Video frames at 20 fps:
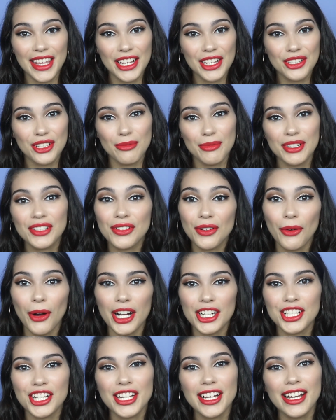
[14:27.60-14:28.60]
Thank you so much for
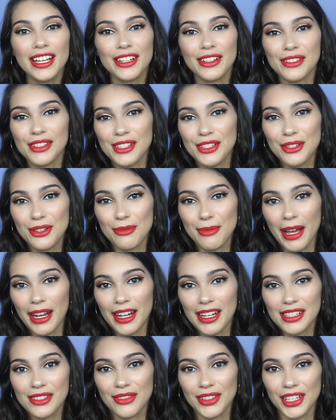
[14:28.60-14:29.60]
watching, and I'll see you in my
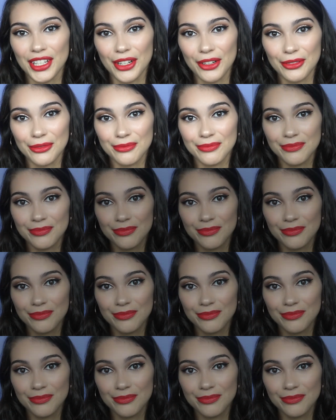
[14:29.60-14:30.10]
next video.